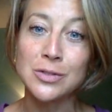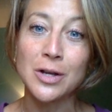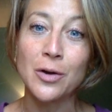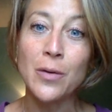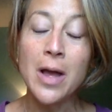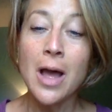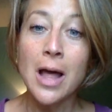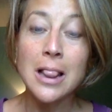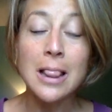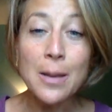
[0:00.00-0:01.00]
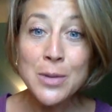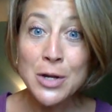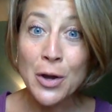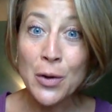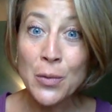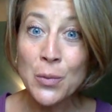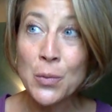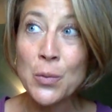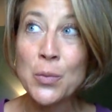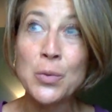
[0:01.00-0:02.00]
So let me know
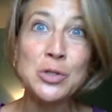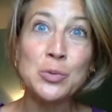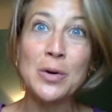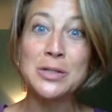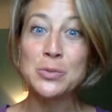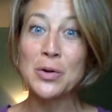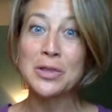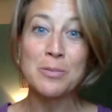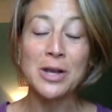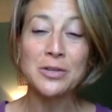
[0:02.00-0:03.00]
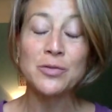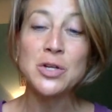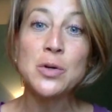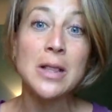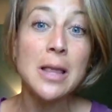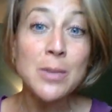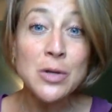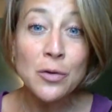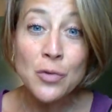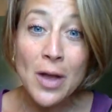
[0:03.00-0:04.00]
which ones work the best for you, and let me
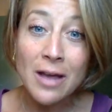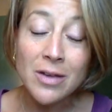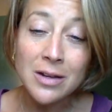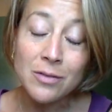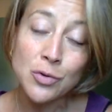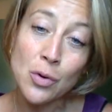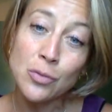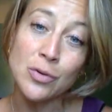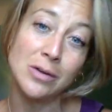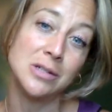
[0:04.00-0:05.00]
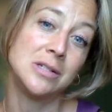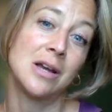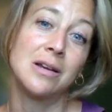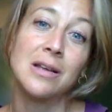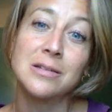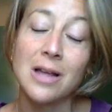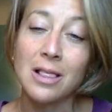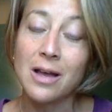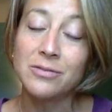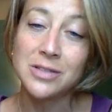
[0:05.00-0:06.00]
know if you have any of your own grounding techniques. I'd
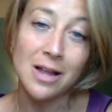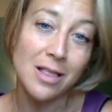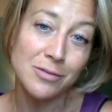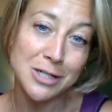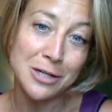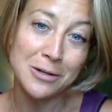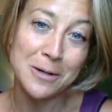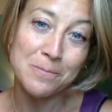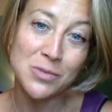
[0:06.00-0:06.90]
love to hear it.